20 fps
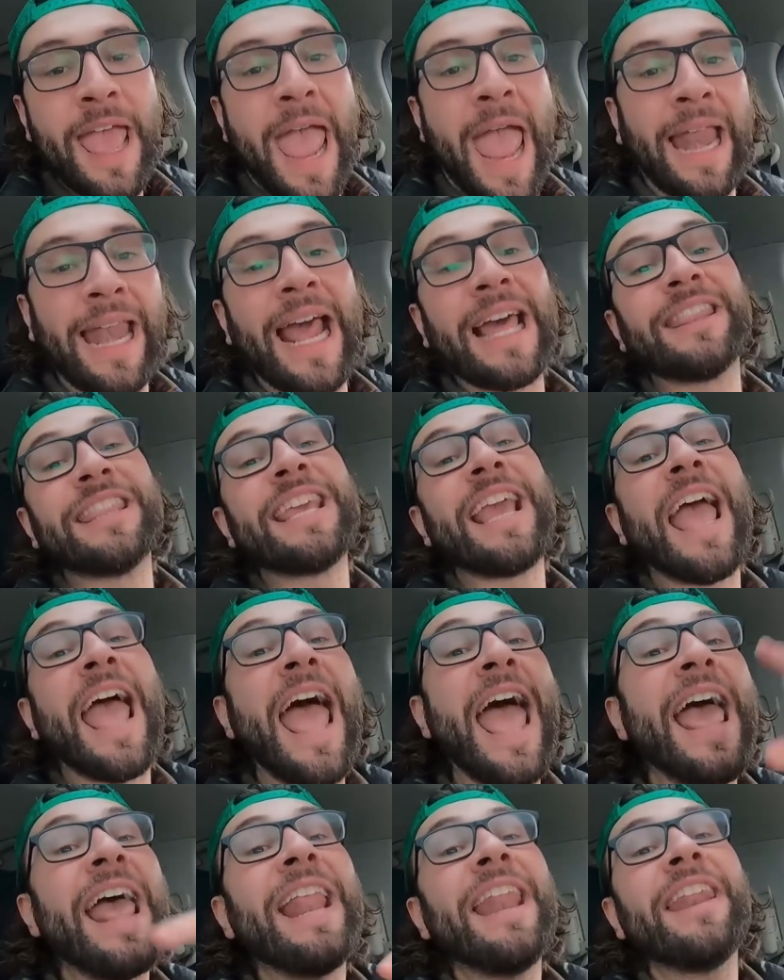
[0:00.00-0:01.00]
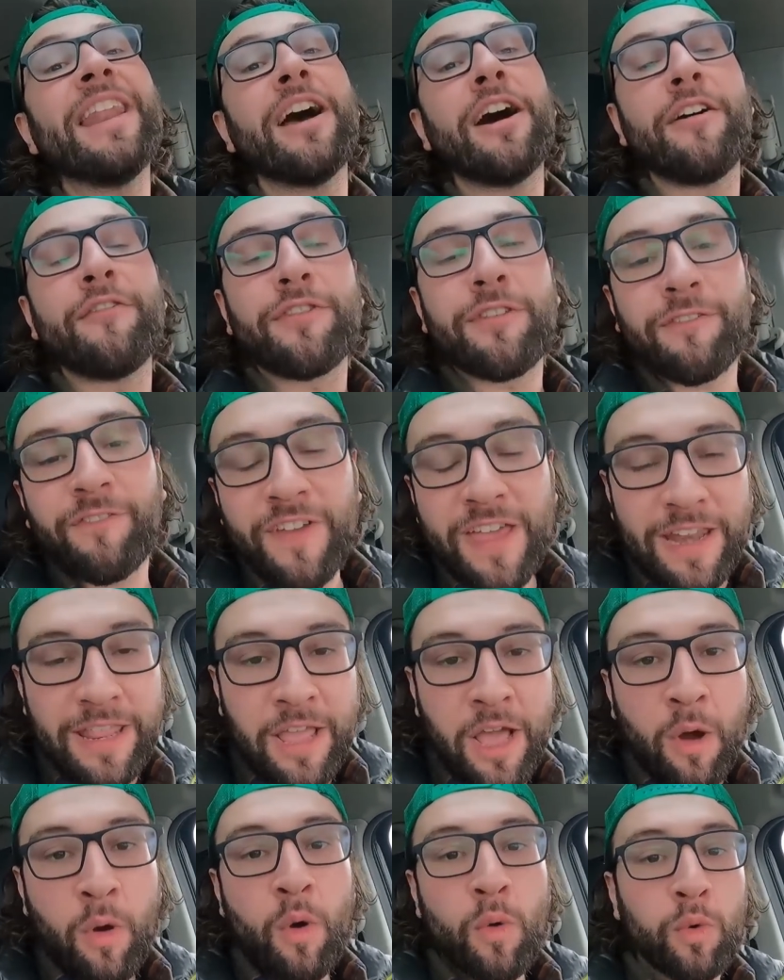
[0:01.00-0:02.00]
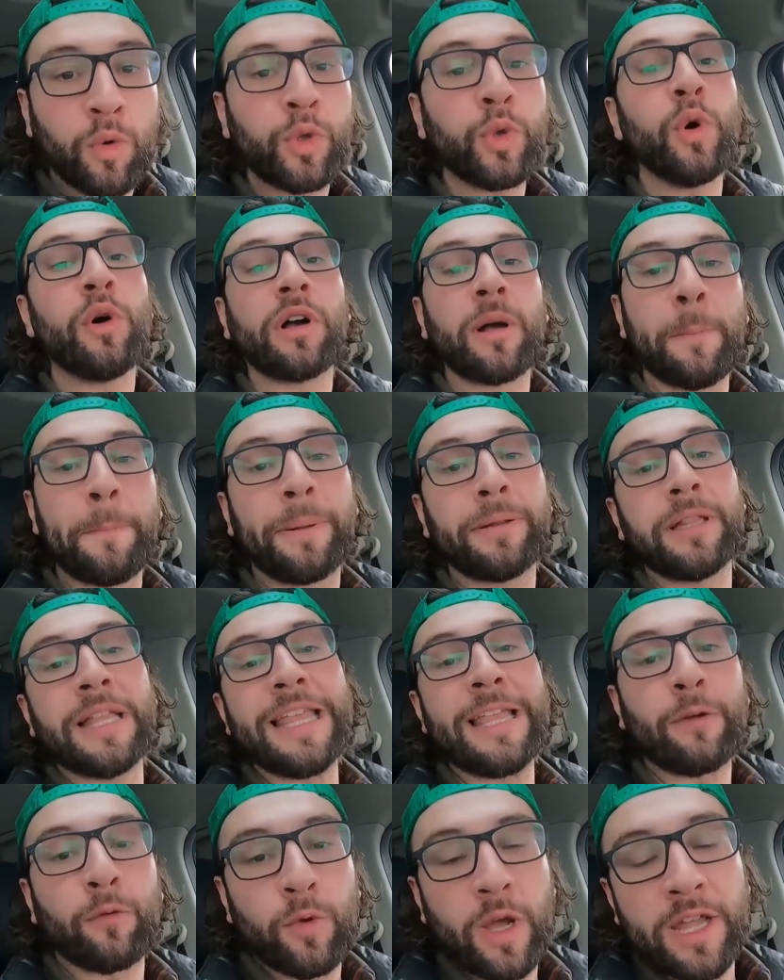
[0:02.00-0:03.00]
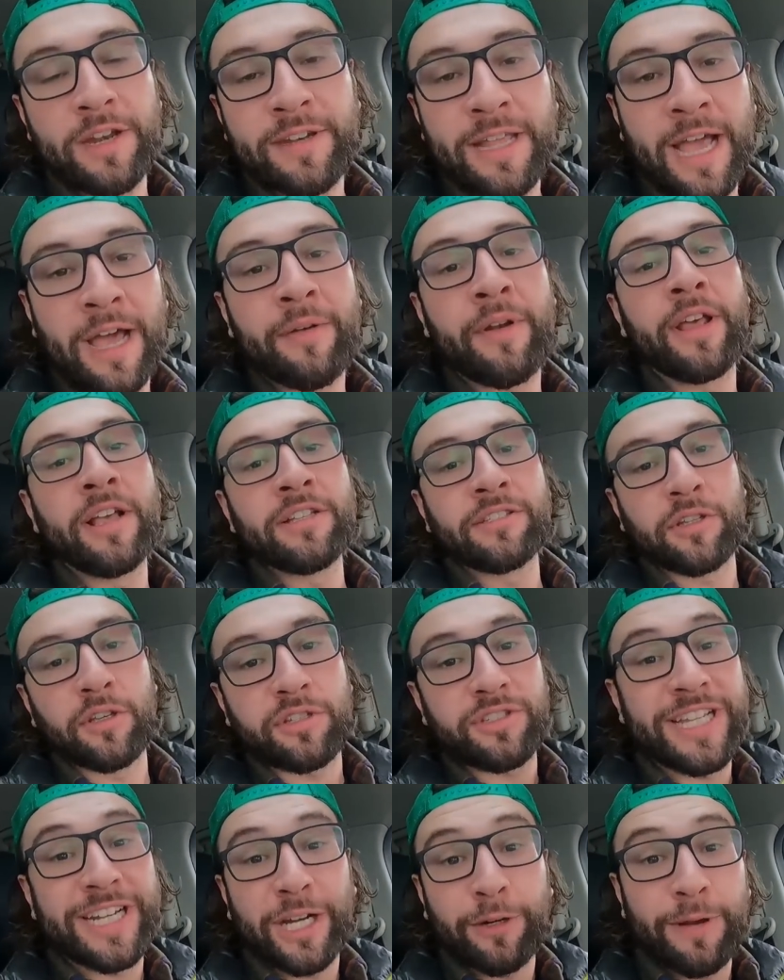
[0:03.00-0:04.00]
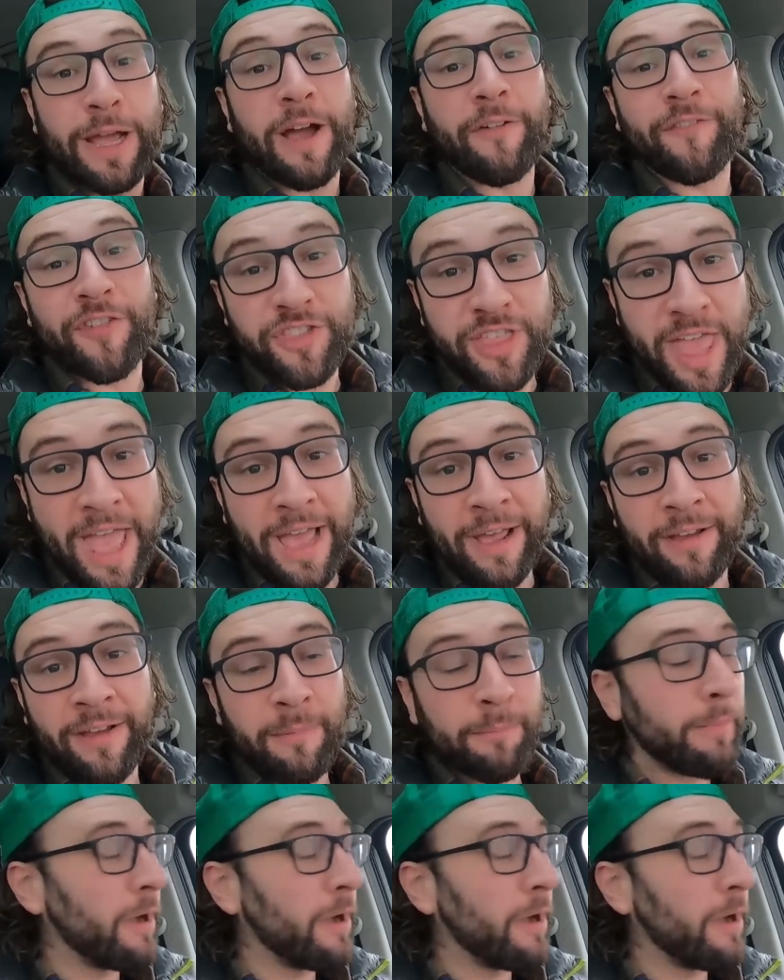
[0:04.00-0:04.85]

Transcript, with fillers: and at the end of the video, we'll do a complete rundown, so stick around for that.